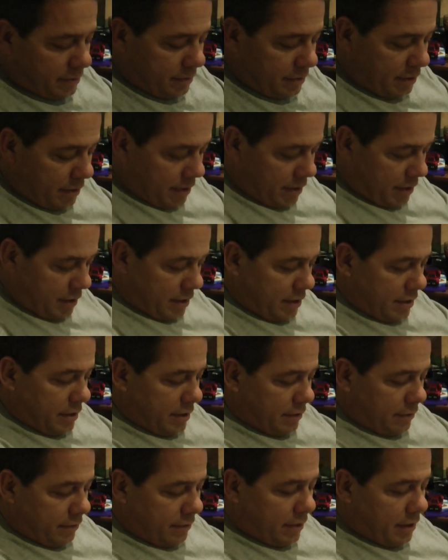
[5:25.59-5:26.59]
10 hours
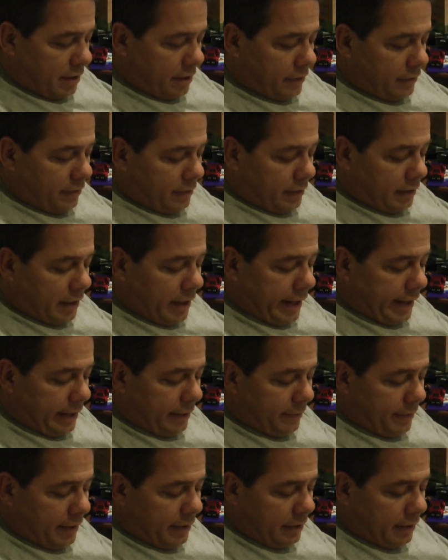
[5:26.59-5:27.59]
maybe? I don't oh, know. Lie
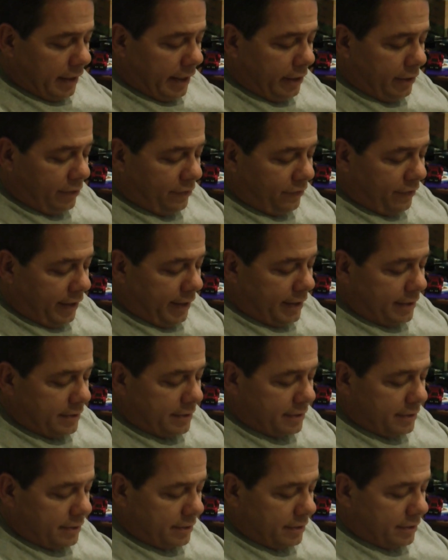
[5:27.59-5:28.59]
to me. Lie to your
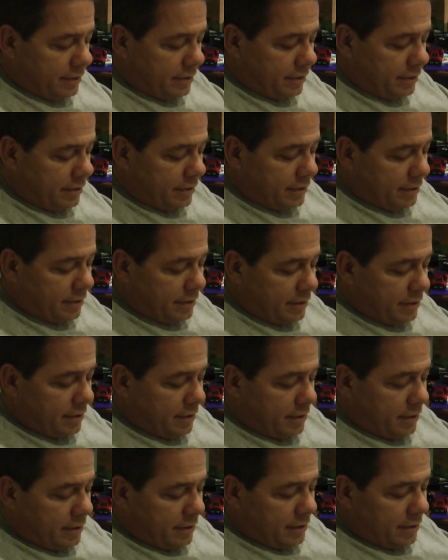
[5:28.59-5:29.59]
fans. I'm not gonna